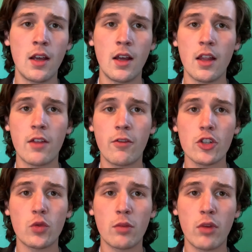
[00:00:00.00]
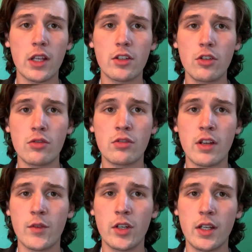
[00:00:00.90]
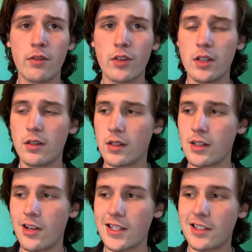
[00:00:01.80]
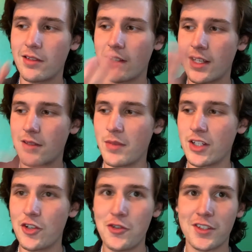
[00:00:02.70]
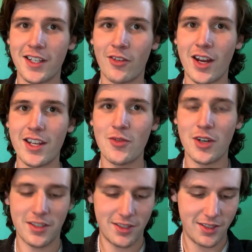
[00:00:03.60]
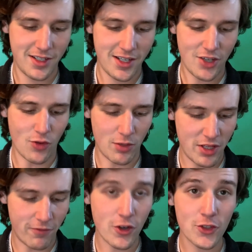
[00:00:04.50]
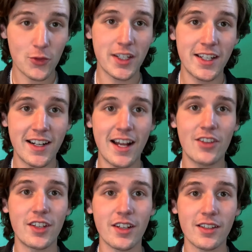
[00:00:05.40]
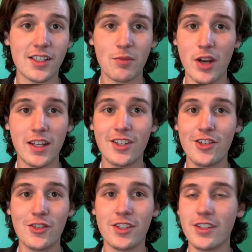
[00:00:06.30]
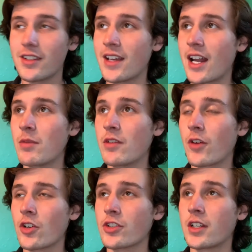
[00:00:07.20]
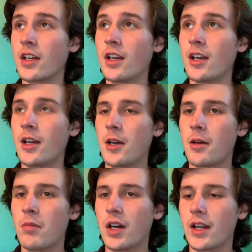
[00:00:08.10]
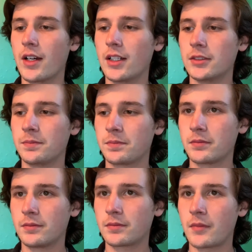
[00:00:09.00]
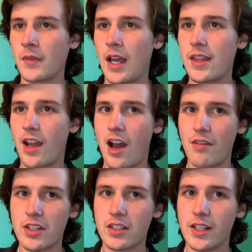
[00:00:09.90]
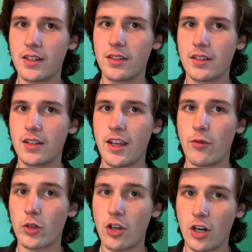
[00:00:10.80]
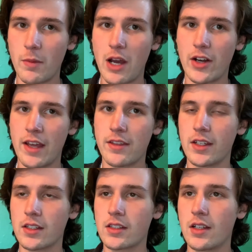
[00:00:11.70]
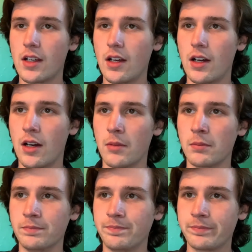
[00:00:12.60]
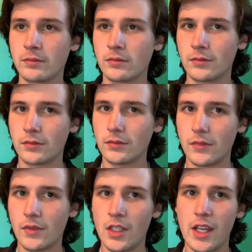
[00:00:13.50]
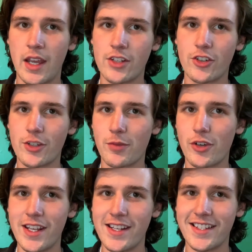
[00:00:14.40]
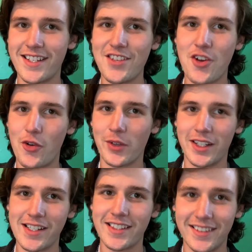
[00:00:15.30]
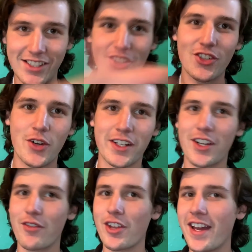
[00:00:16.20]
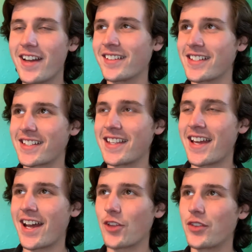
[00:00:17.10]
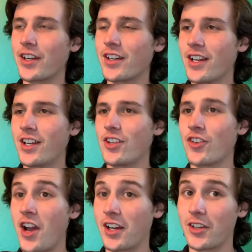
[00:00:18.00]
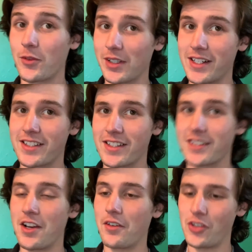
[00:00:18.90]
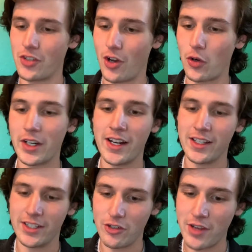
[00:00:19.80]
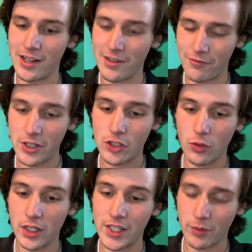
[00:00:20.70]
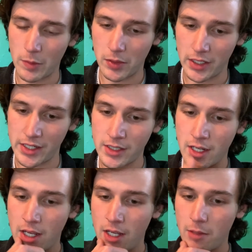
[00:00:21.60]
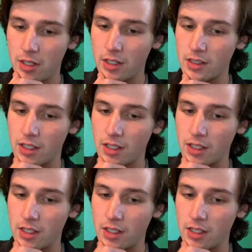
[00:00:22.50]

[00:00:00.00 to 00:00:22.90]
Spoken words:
the first one to break the news. Every that's the big news thing, right? You wanna be the first one to get it out there. It's breaking news. You got to be first. But I think obviously, if we're talking about ethics, the answer is pretty easy. You don't release it. just go ahead and cover that. Let's get that out there. You're not gonna release the stuff. You should hold it in until you get an official release from the police, because